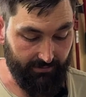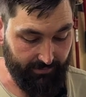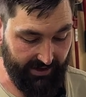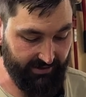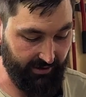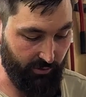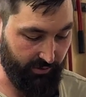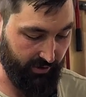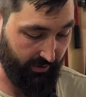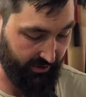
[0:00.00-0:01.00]
Basically what we're
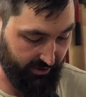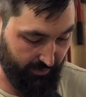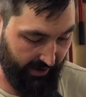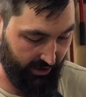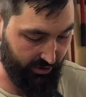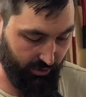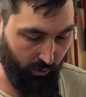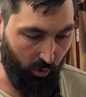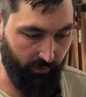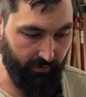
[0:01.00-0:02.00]
doing is just making sure
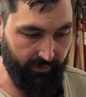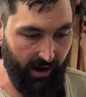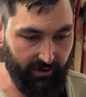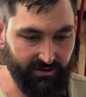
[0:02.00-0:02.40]
all of the valves,